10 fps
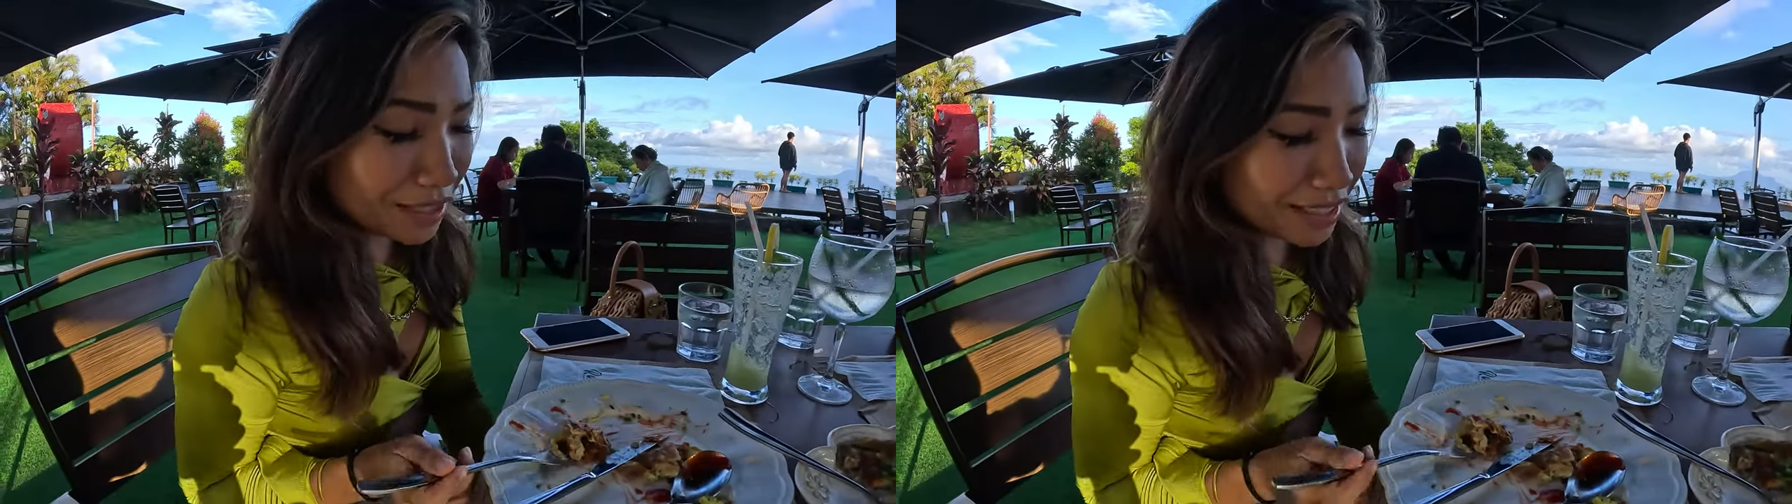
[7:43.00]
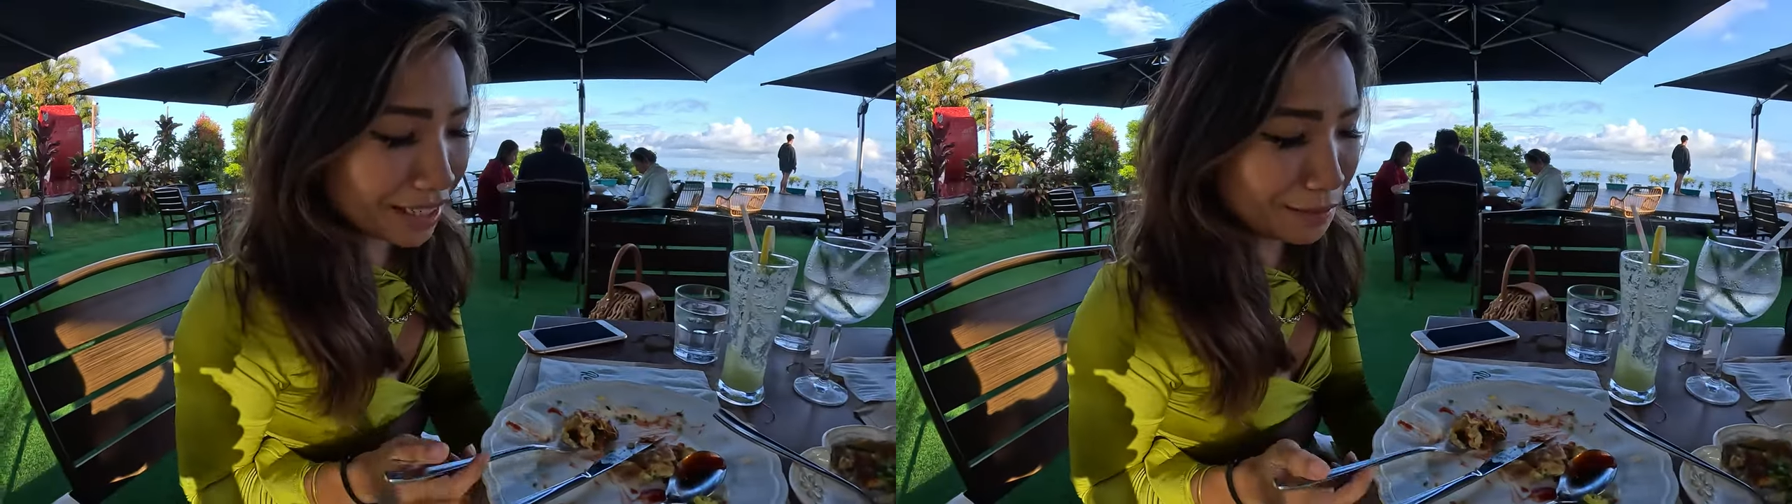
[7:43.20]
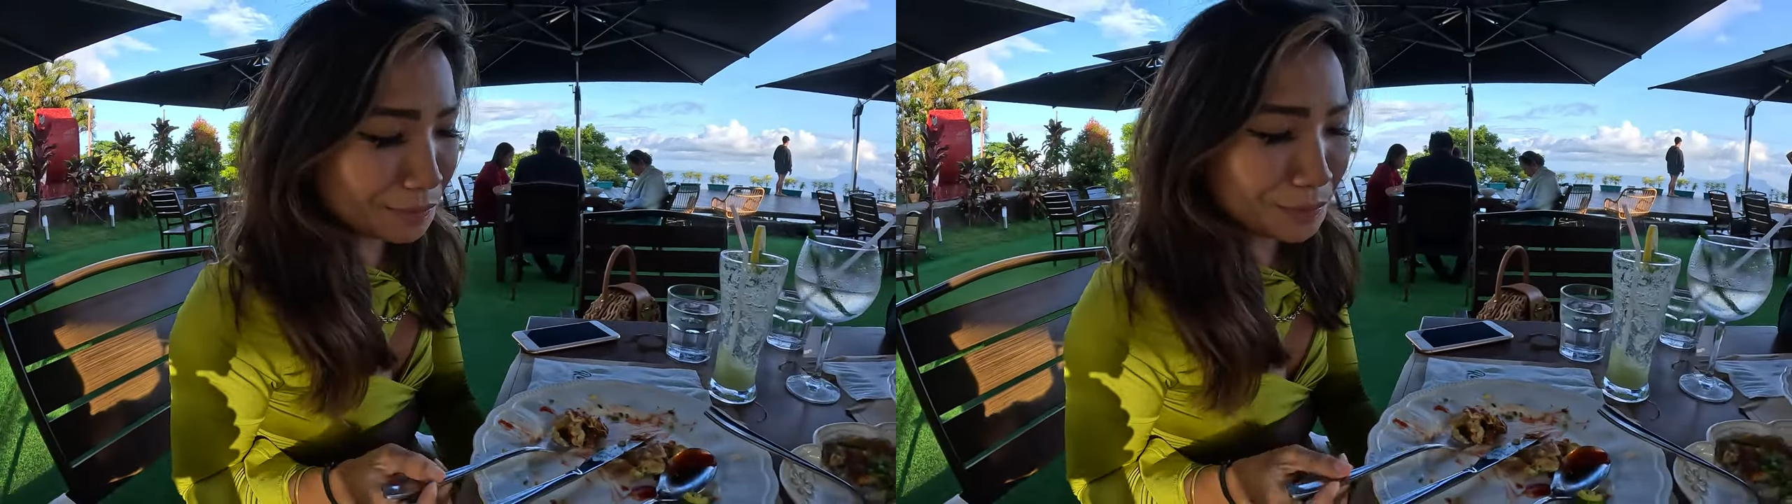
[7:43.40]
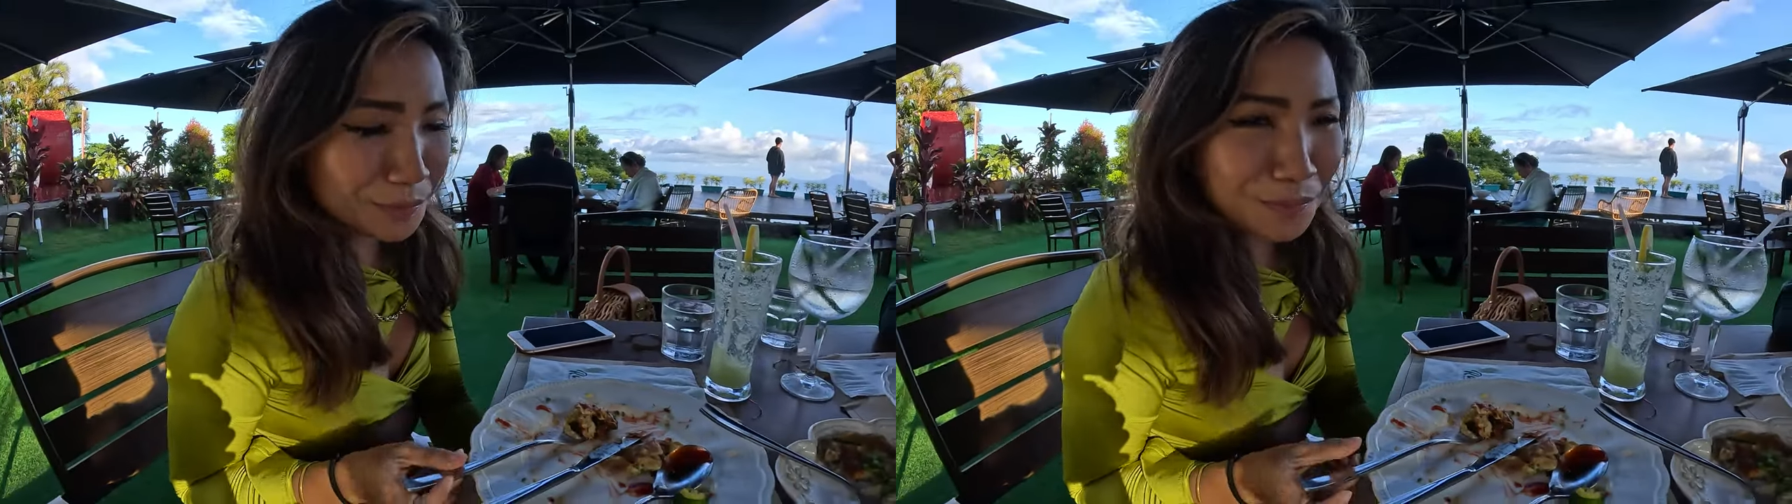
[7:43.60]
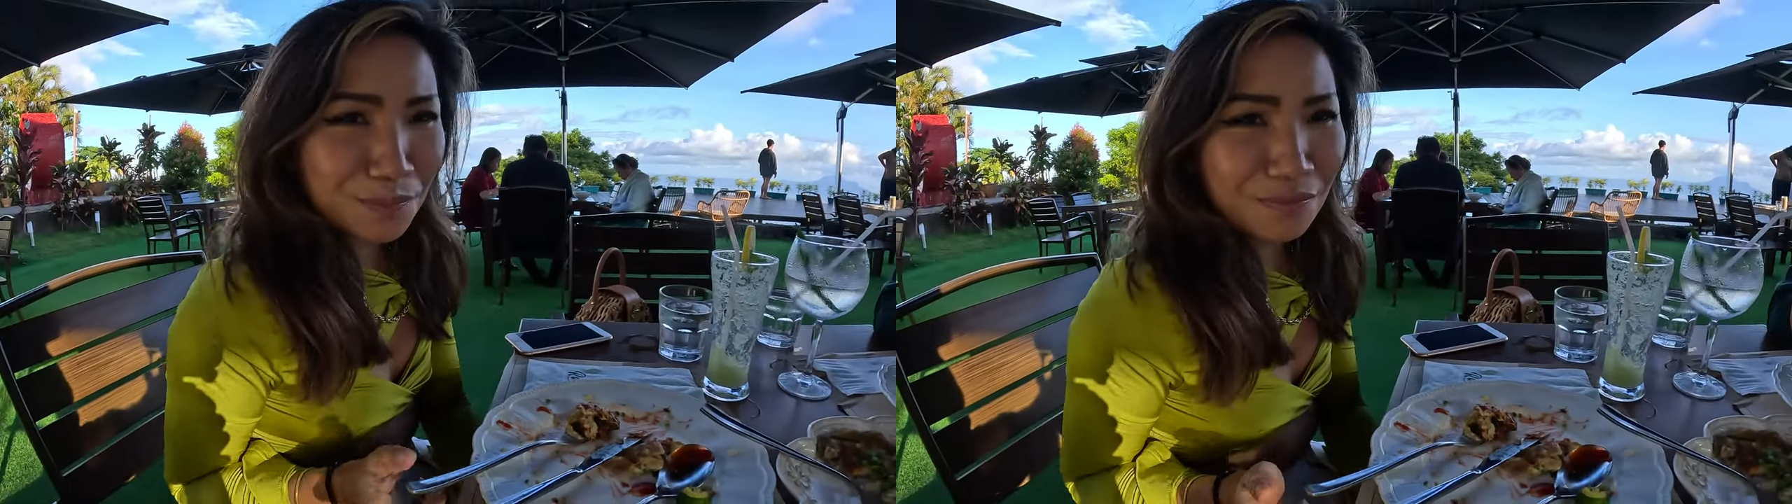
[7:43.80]
what's okay. up?
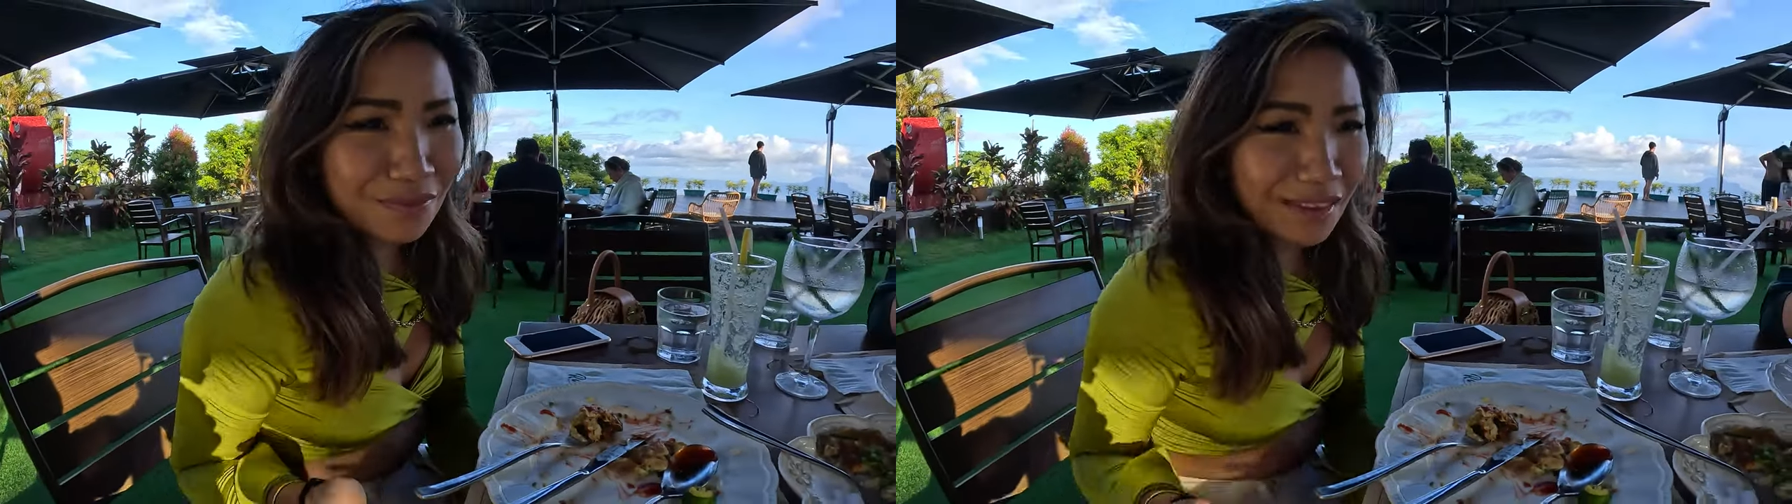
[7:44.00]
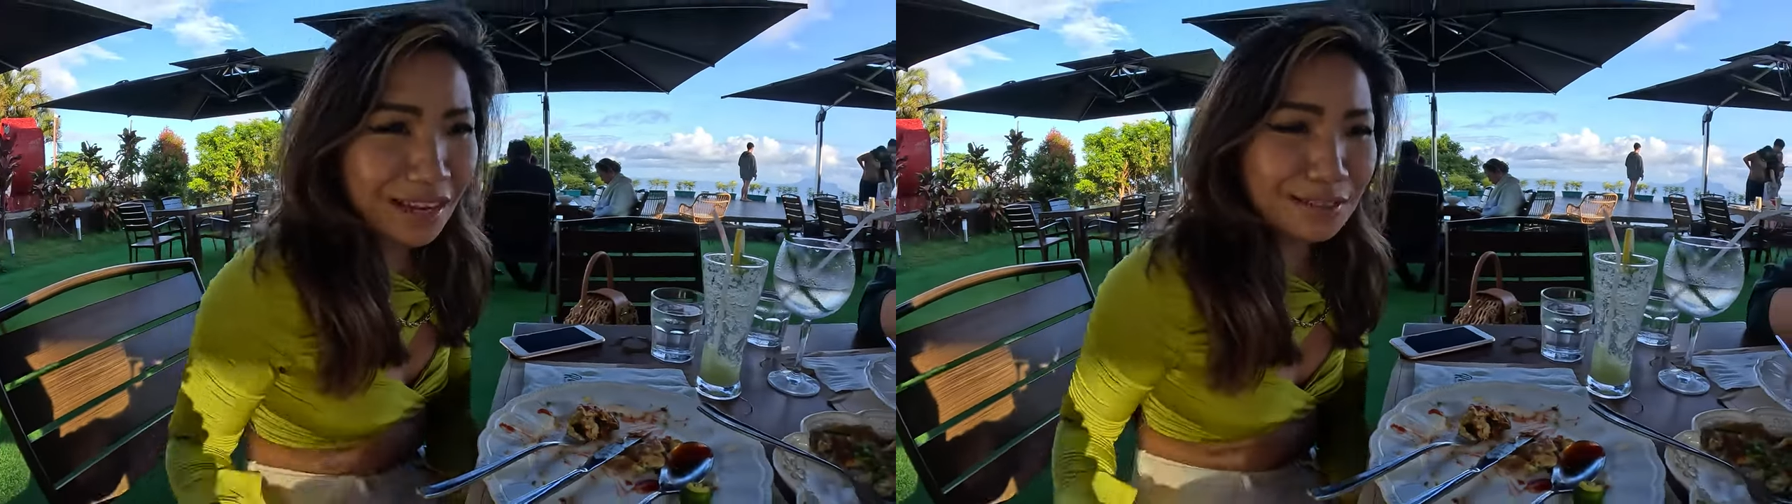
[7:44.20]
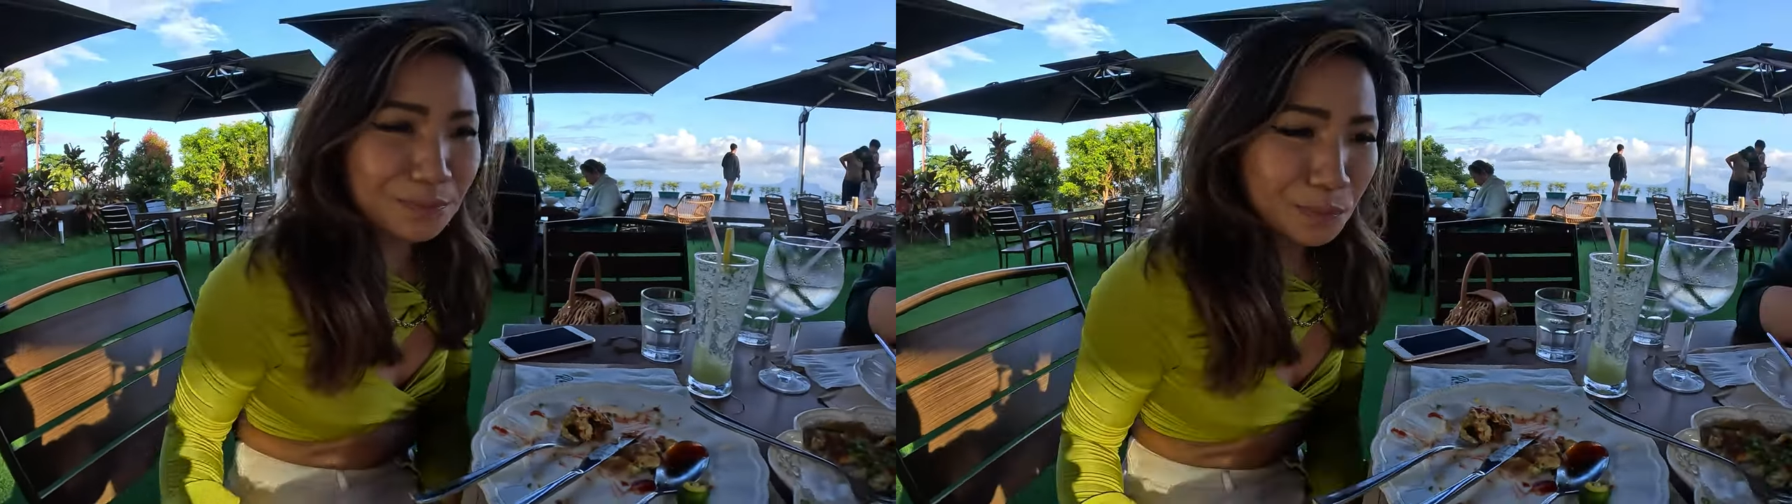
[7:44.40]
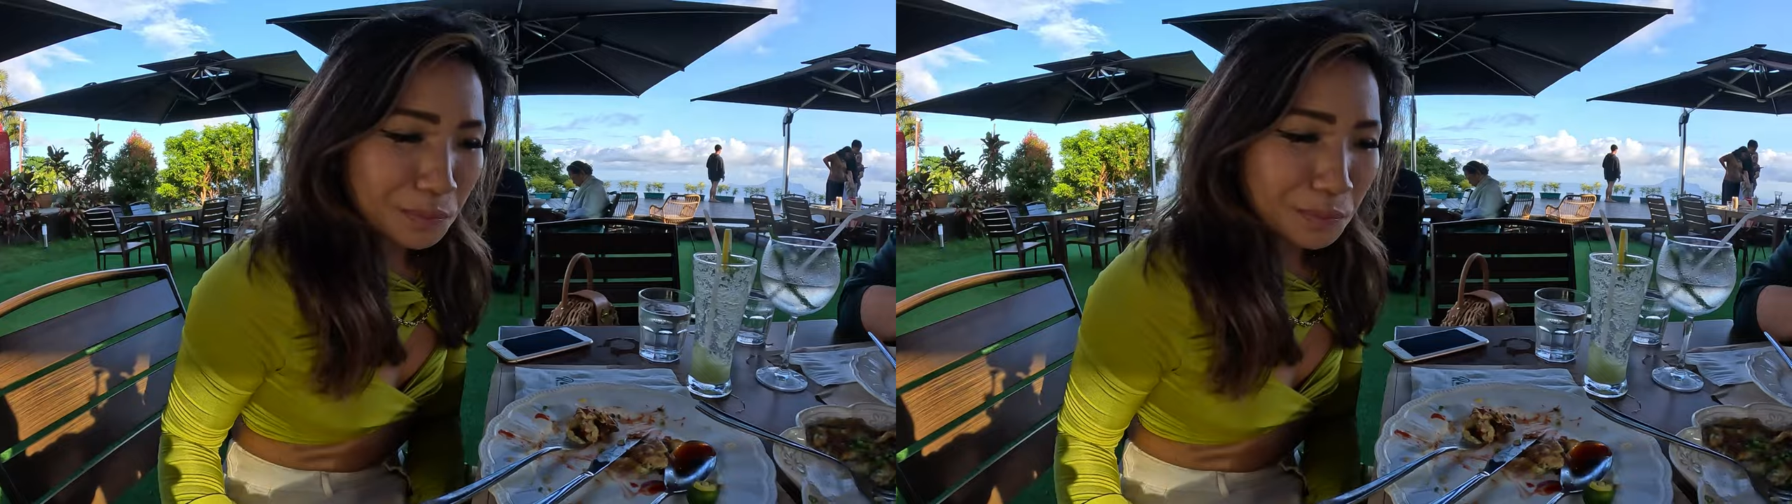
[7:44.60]
So you have your own